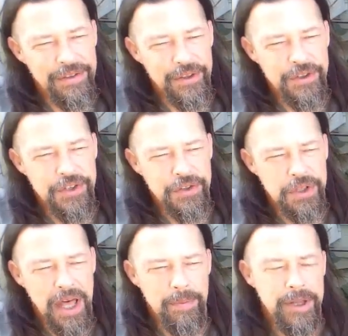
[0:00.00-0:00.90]
there's
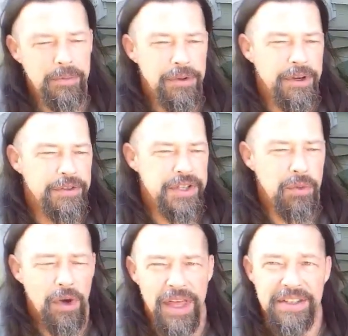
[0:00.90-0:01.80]
a lot of people that'll say,
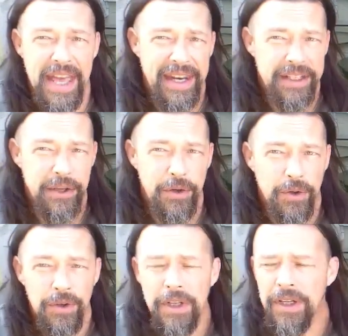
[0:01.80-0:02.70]
well, that's
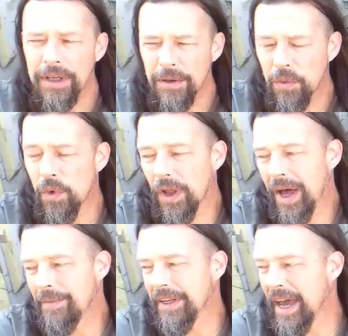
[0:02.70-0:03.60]
anecdotal. Well,
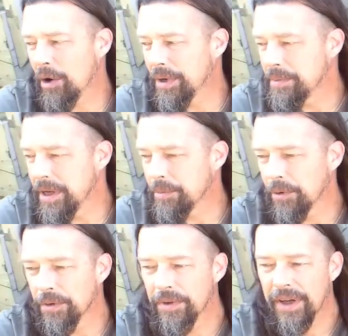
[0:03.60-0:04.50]
I mean, how many
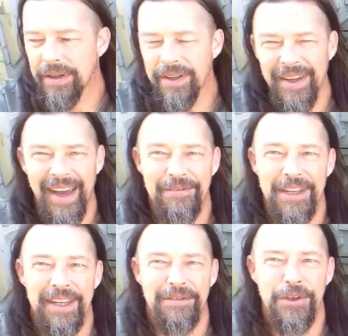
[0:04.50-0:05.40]
people have
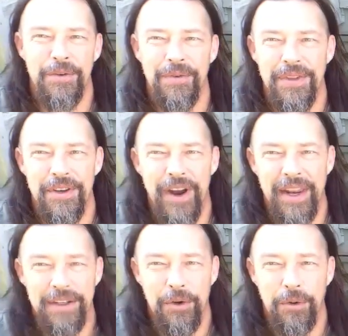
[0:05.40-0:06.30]
to give you their
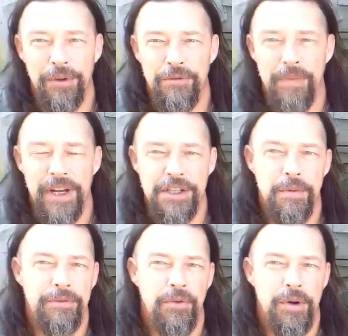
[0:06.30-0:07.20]
anecdotal
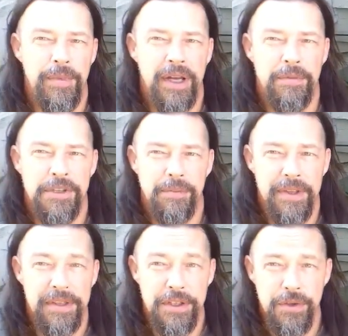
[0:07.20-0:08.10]
information before it becomes
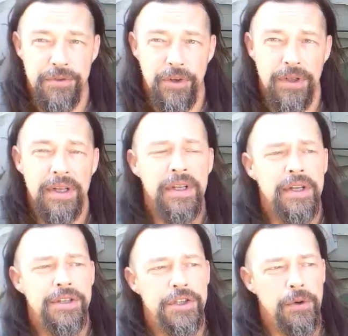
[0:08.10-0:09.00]
something that's useful?
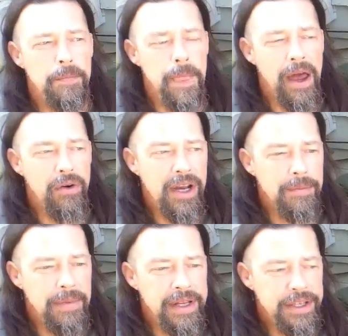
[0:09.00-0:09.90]
So I
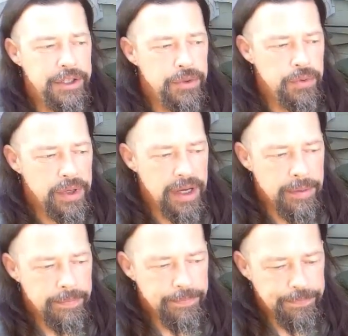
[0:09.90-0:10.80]
recommend you
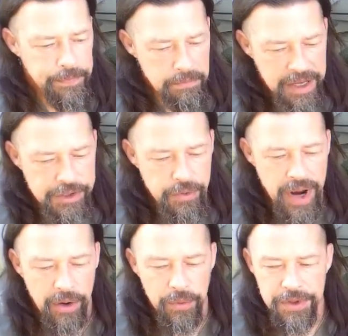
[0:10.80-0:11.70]
mess
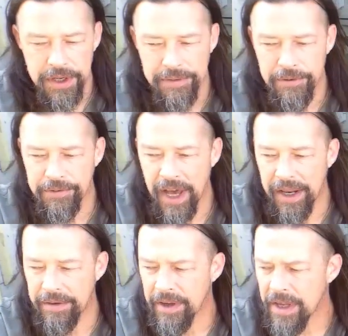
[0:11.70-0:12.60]
around with it if you've
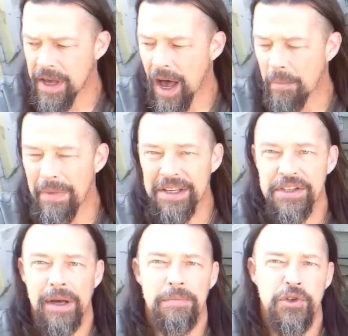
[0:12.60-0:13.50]
got a
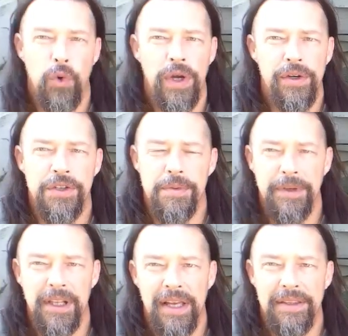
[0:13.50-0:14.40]
messed up joint or
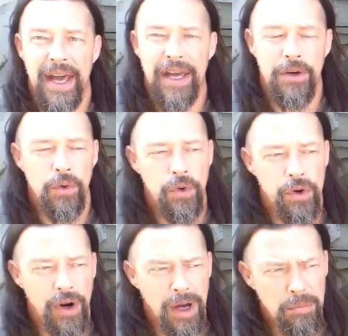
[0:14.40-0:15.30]
something like that,
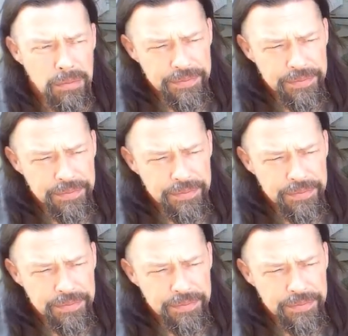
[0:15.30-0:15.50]
or a